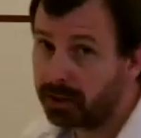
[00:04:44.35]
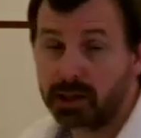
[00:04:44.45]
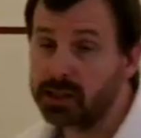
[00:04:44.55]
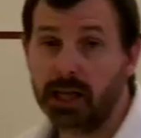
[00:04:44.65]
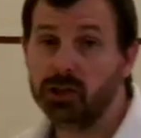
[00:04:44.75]

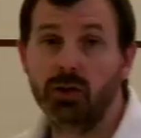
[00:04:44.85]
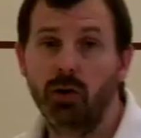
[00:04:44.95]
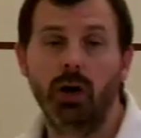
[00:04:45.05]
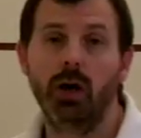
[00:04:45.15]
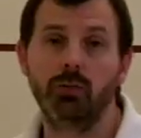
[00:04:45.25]
because that's
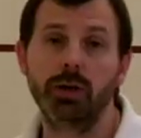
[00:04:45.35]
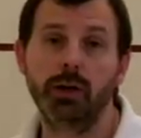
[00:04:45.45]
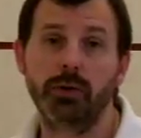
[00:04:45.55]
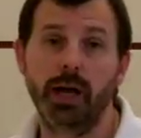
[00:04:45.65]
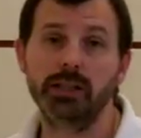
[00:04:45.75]
not
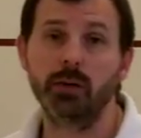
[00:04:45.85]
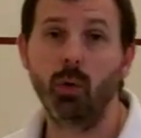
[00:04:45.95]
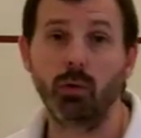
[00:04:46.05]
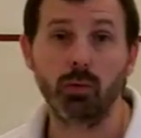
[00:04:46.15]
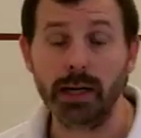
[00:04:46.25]

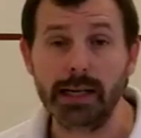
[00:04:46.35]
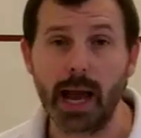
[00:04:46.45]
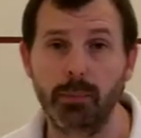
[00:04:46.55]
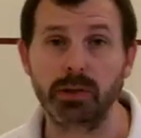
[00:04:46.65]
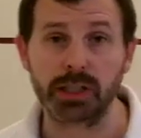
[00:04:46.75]
recreating what really
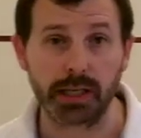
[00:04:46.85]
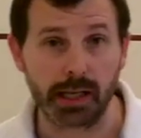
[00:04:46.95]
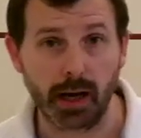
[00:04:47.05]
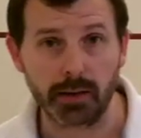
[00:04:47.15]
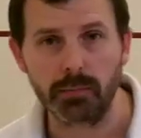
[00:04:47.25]
happens in
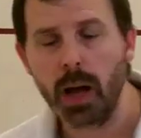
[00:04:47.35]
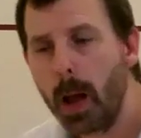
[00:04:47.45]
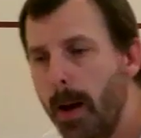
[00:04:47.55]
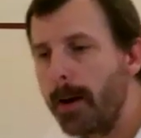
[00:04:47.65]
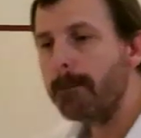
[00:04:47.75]
a game.
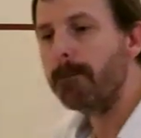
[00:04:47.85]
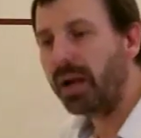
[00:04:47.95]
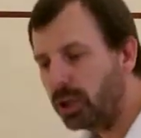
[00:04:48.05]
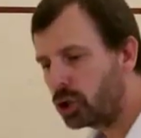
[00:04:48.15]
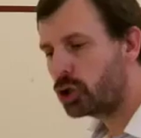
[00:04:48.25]
Make